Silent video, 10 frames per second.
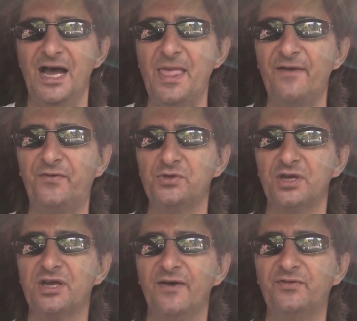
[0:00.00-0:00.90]
And that feels
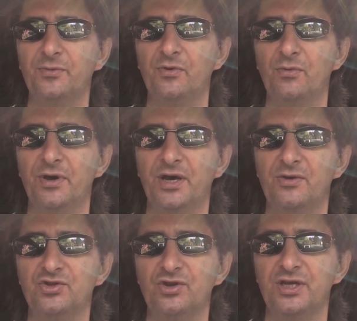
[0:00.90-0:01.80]
uncomfortable when
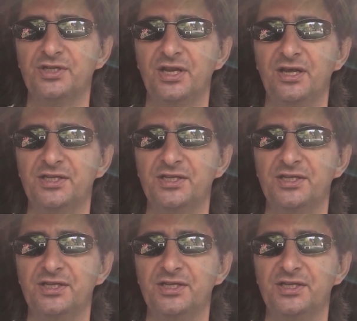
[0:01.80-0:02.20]
I, as, a,